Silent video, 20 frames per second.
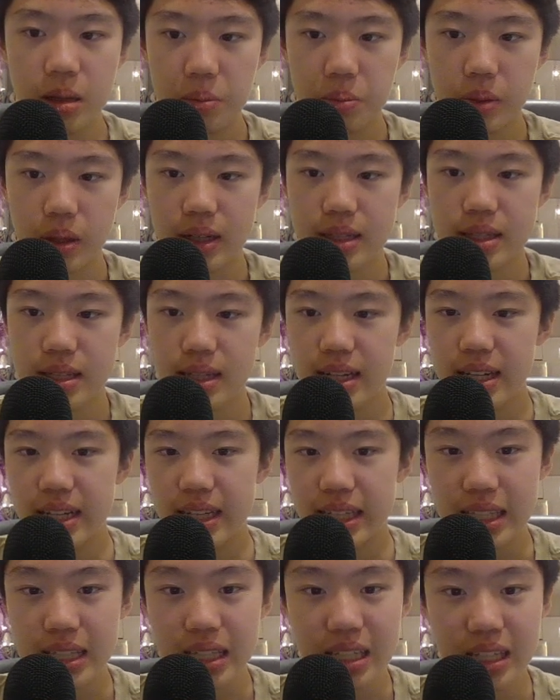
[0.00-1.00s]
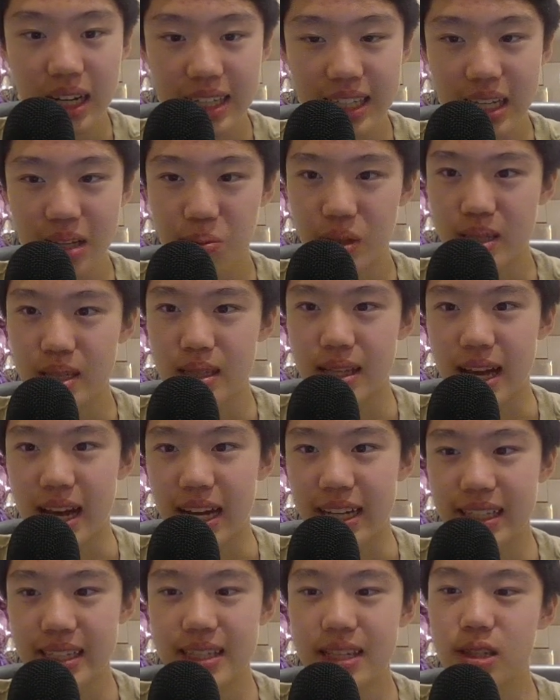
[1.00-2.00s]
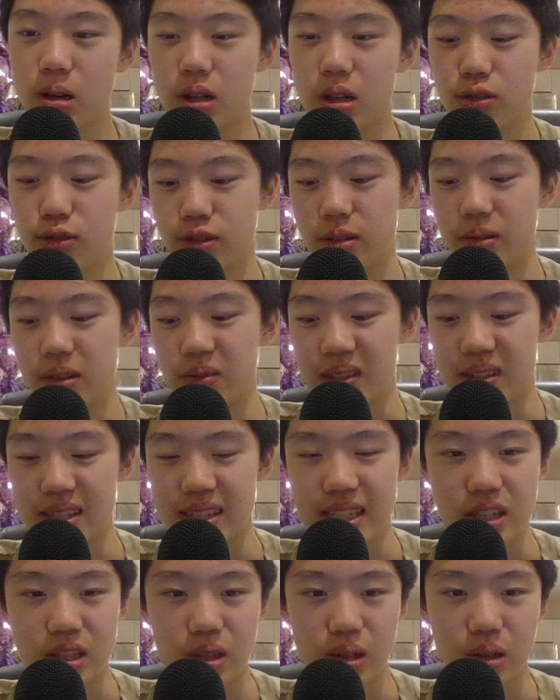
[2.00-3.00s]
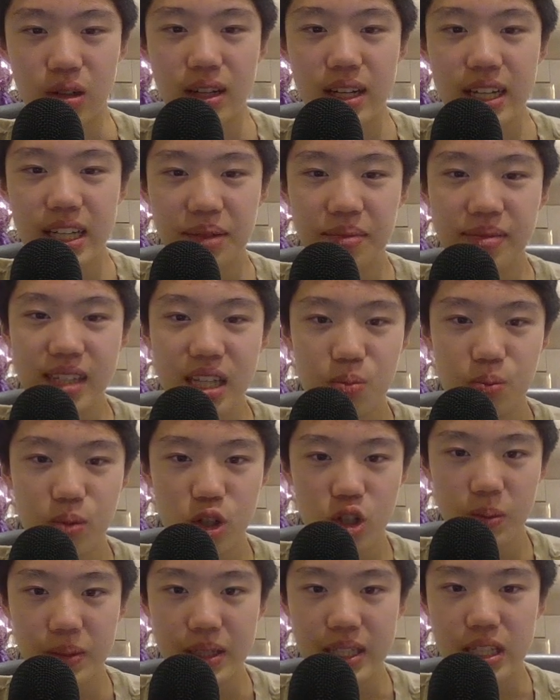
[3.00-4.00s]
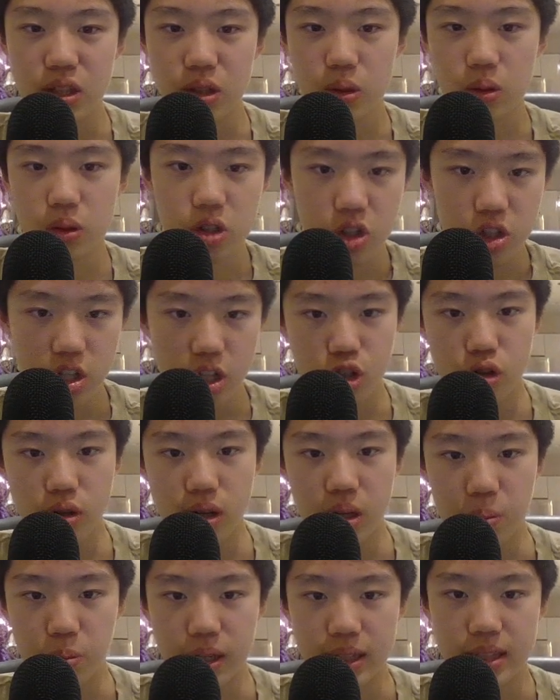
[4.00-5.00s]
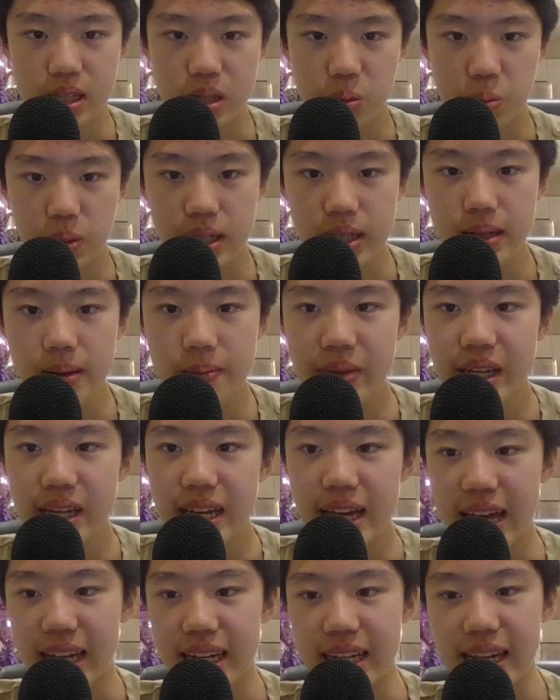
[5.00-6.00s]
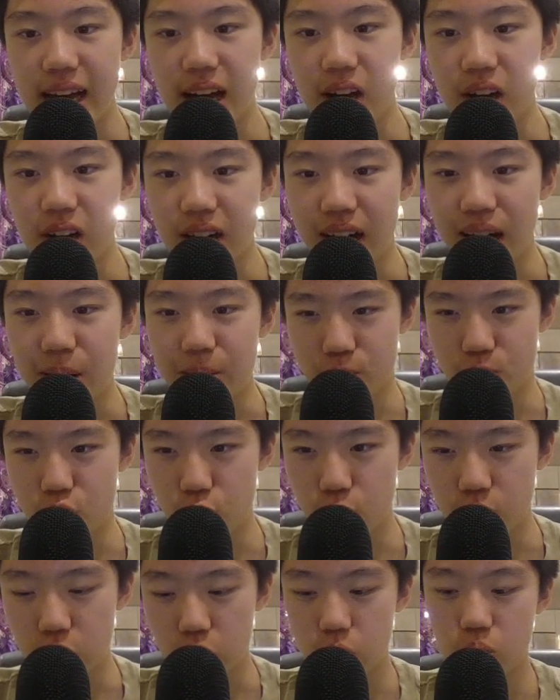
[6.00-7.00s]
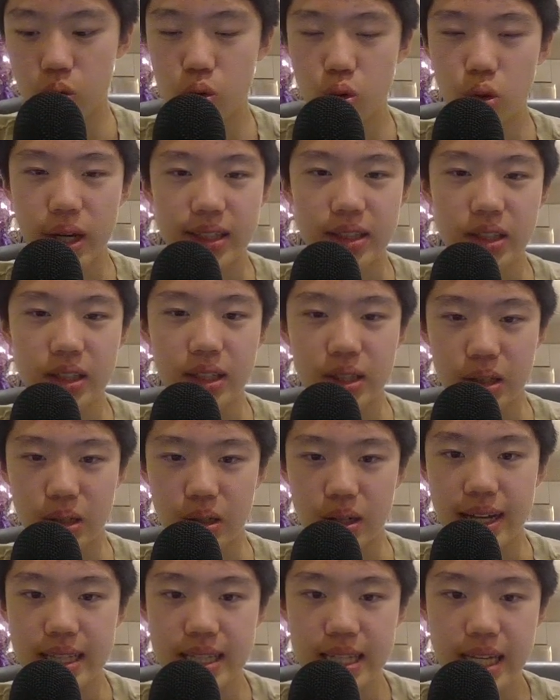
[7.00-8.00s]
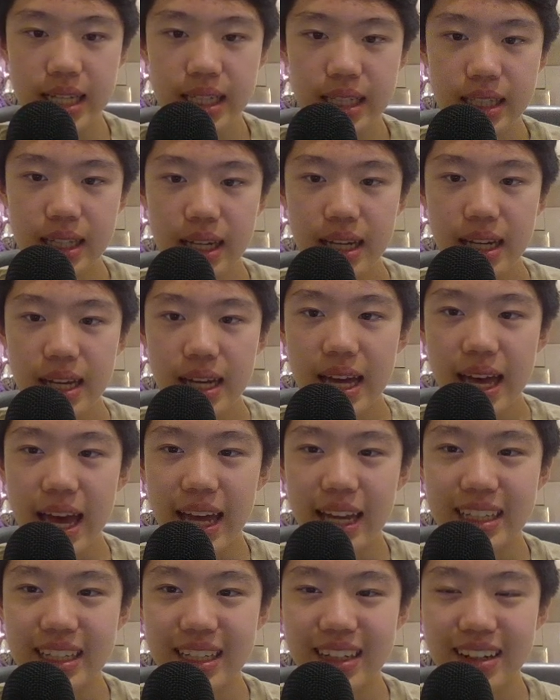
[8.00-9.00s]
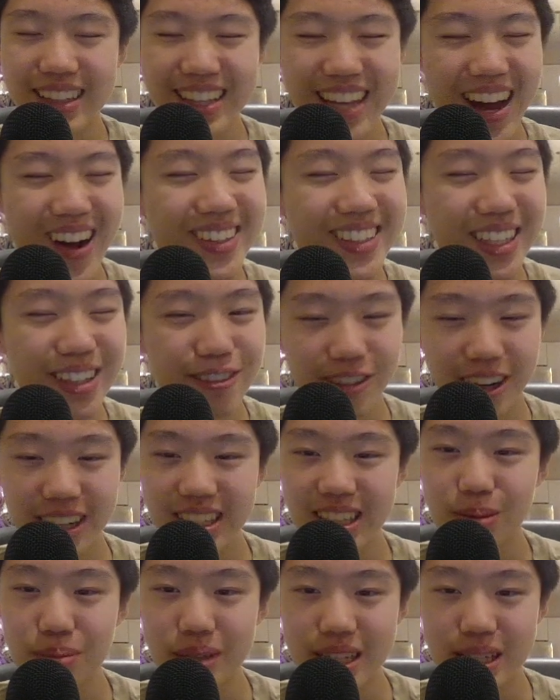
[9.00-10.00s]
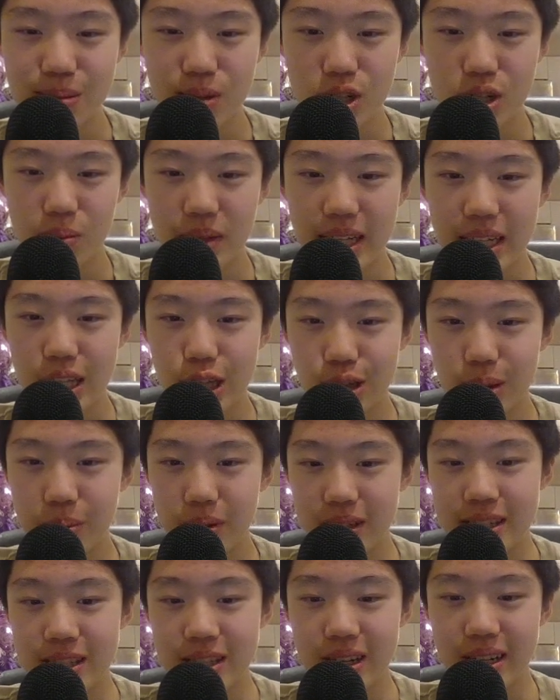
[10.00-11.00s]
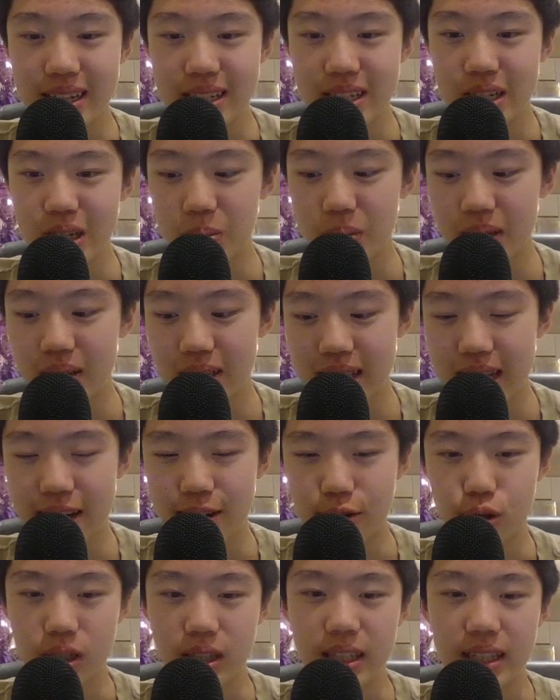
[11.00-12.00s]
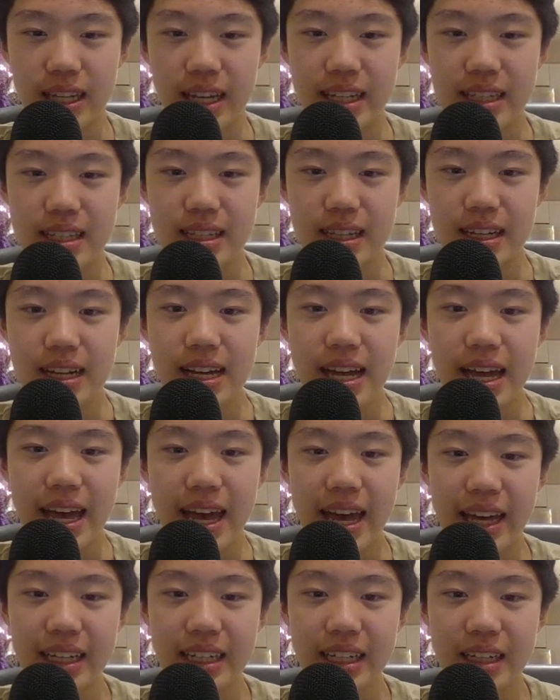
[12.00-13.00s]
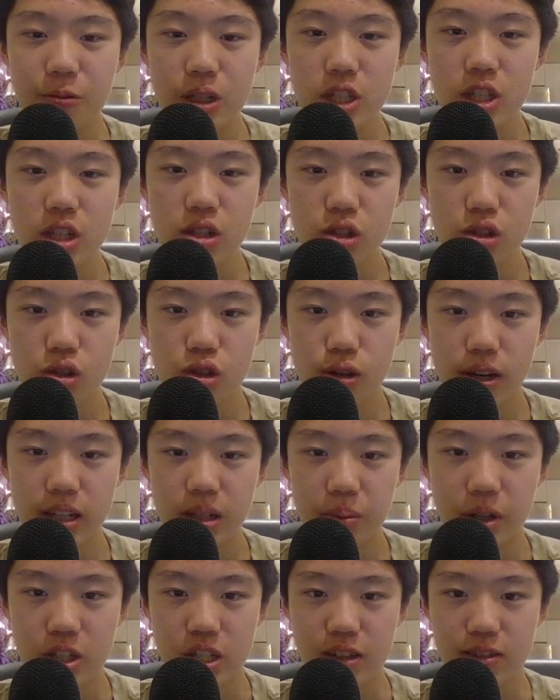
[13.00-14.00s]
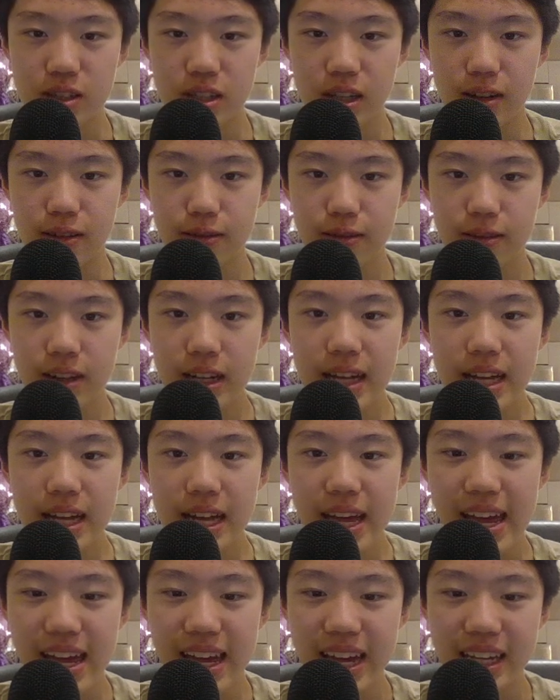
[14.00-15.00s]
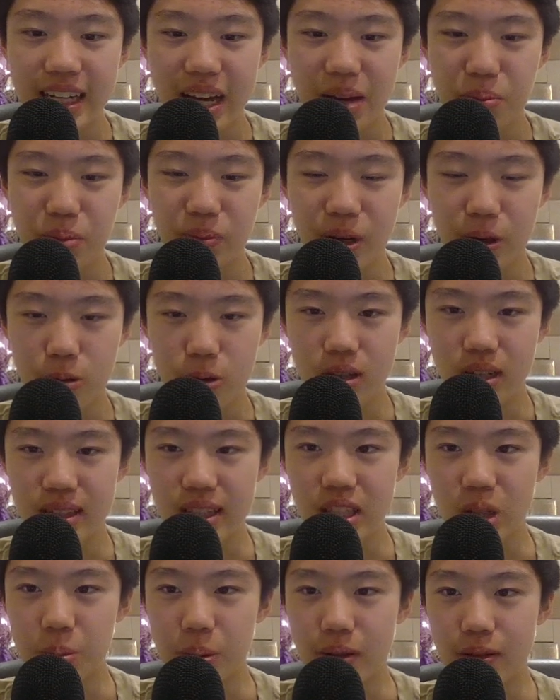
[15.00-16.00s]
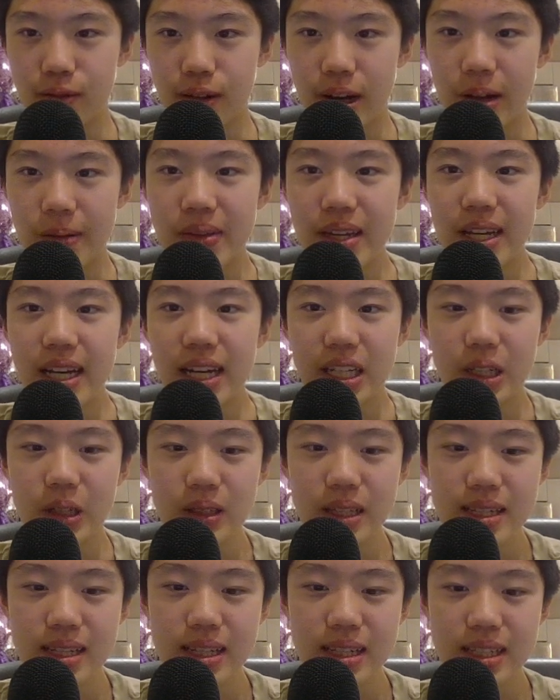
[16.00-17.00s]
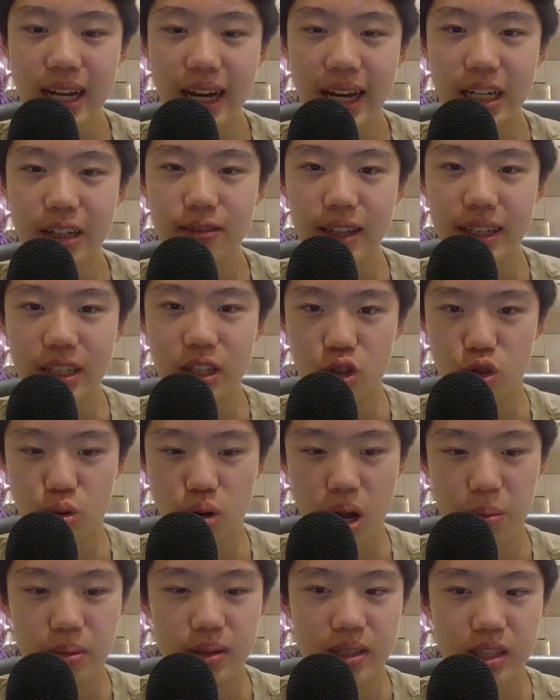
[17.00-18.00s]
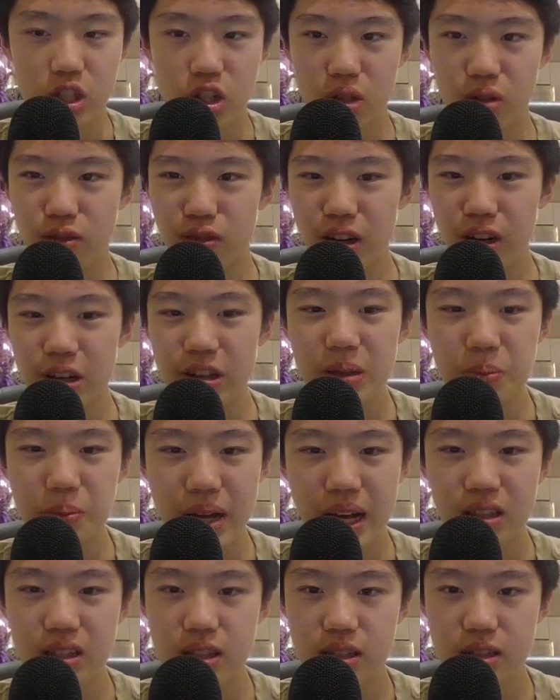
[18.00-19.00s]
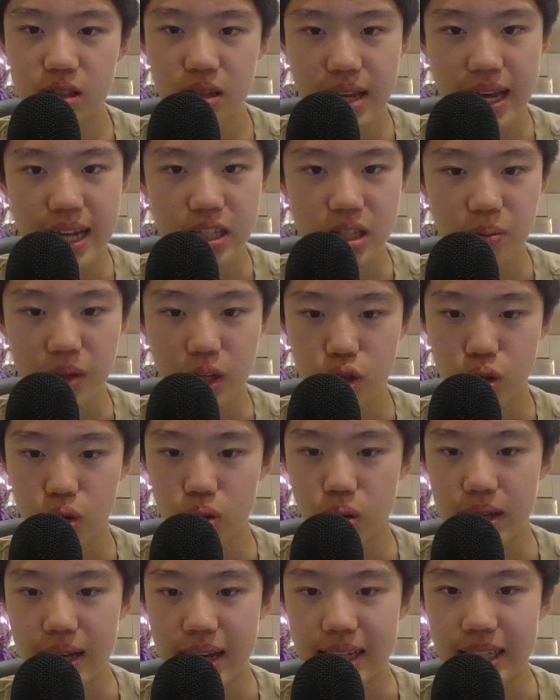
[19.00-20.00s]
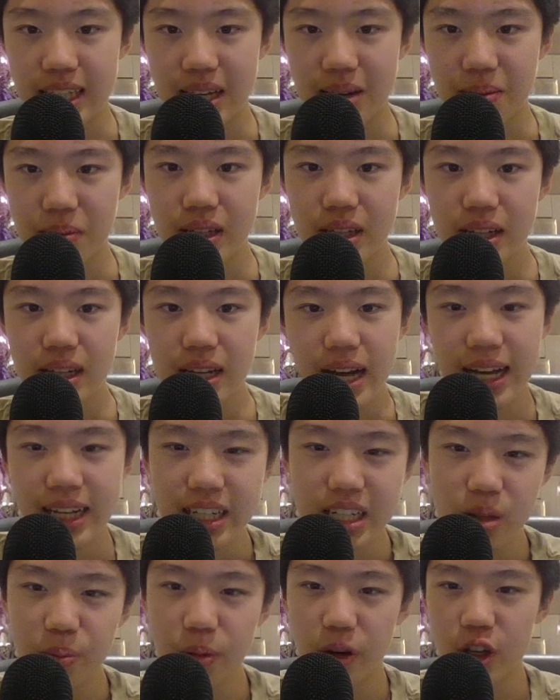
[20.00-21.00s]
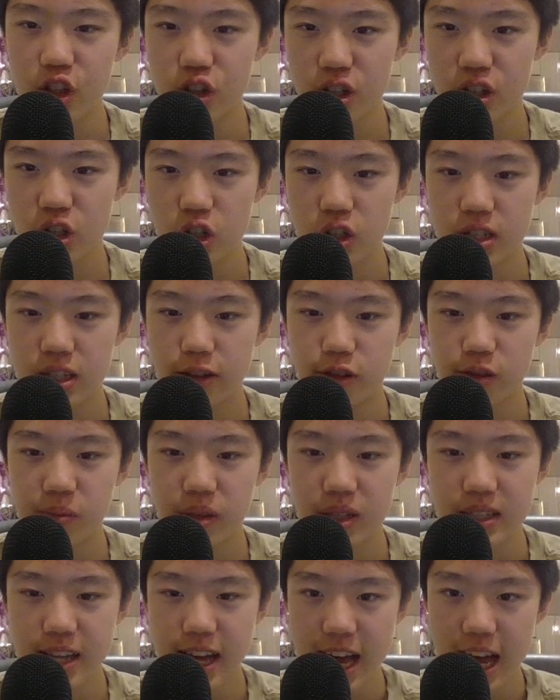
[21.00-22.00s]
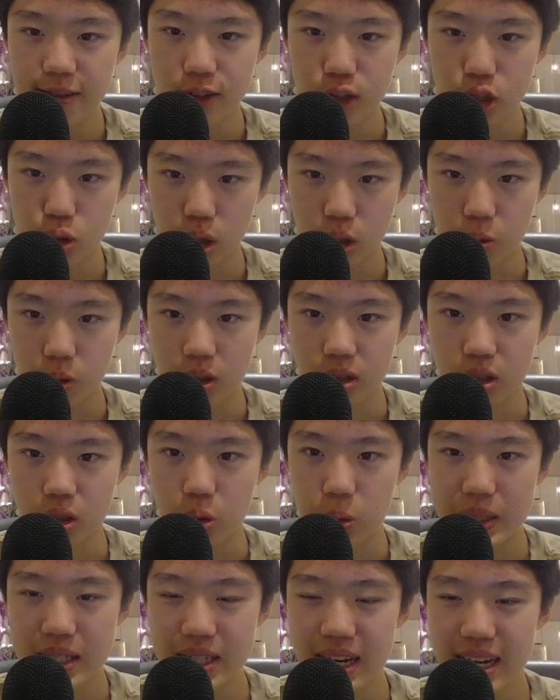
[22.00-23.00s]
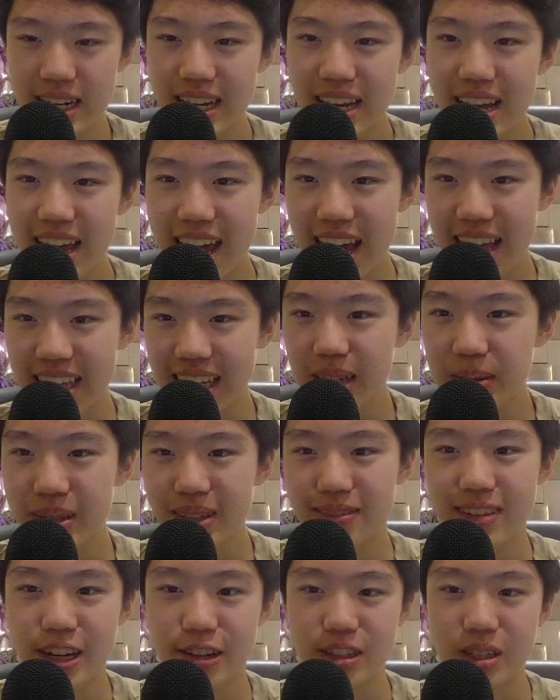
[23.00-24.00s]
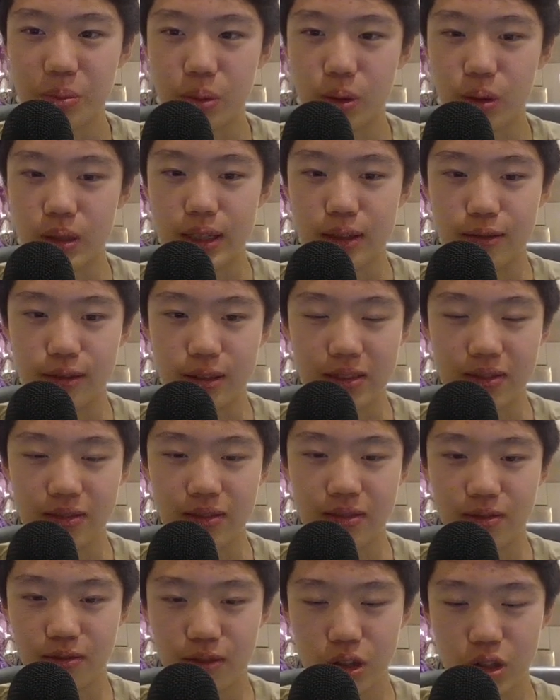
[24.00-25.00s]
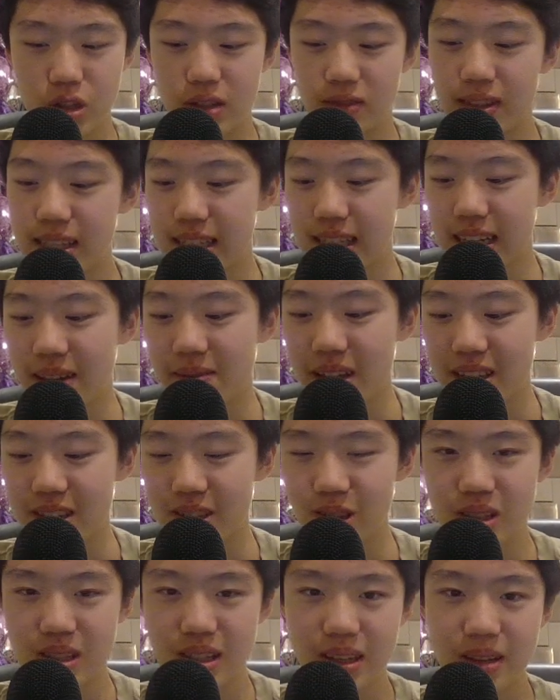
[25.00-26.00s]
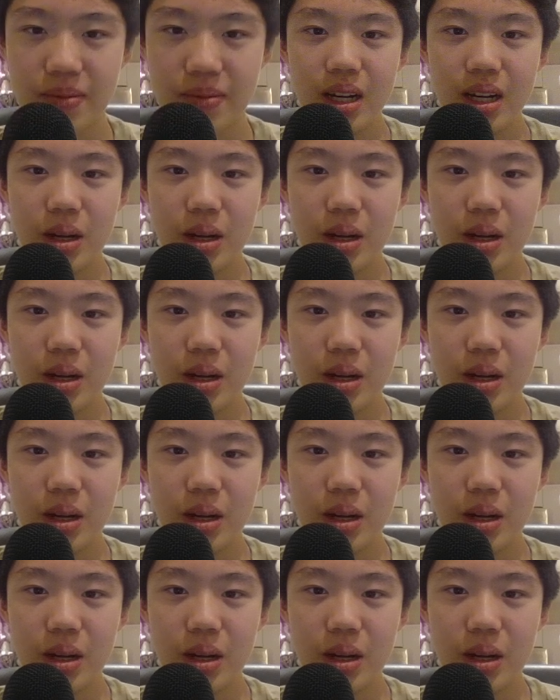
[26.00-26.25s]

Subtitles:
But he, again, misses that. I guess it's hard for him to see too. He plays bishop e2 to just try to break this pin, and now I'm doing quite good here. I take, and now he finally plays bishop a3, but it's not as good because I have rook e8. And we just trade a bunch of stuff, and I put my rook on the open file. Here, this is kind of like a dry position, very balanced and symmetrical endgame. I guess the pawn structure is different because I have a 2-on-1 on the queen side, and that'll be very important for the future of this game, as you'll see.